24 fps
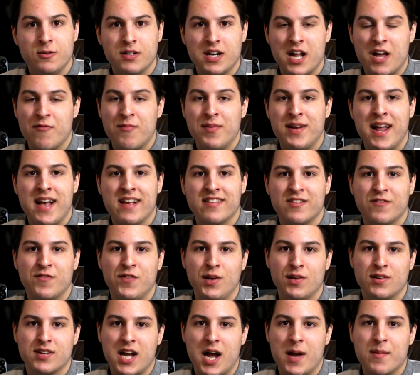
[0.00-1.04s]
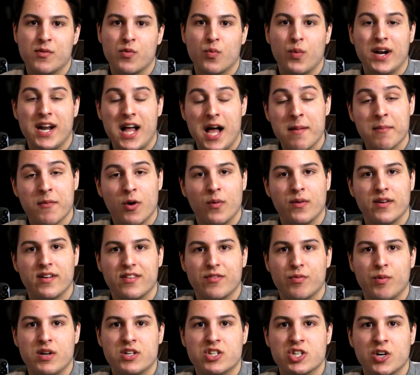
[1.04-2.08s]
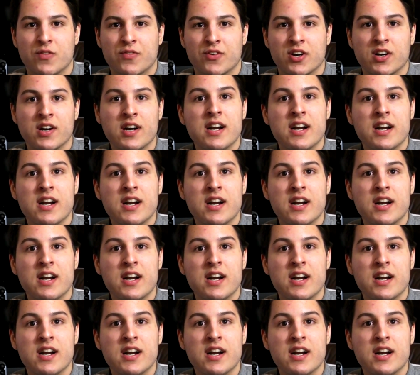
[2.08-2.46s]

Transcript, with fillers: and I've been asked a few times when I'm going to switch over,